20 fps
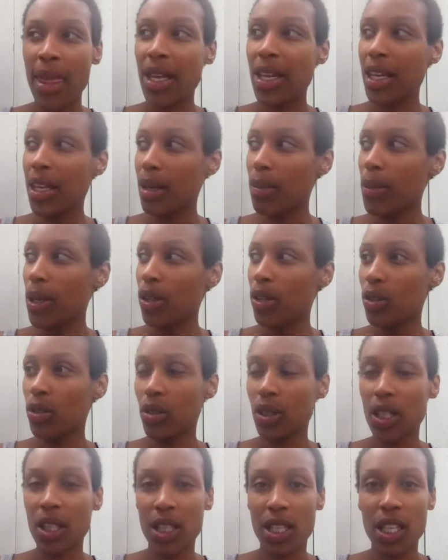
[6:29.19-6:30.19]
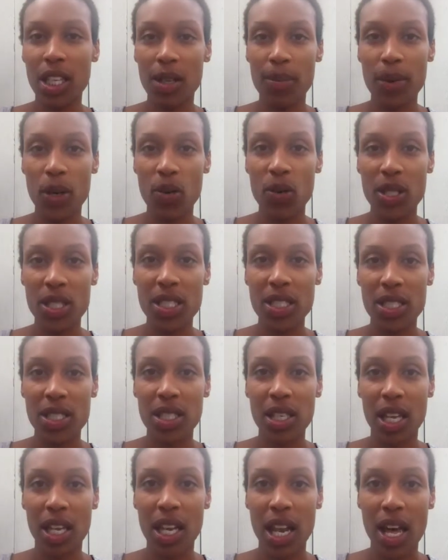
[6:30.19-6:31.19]
Chemo is
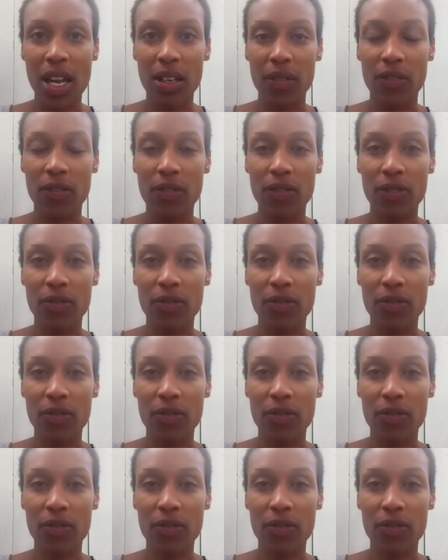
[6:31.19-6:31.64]
a lot of,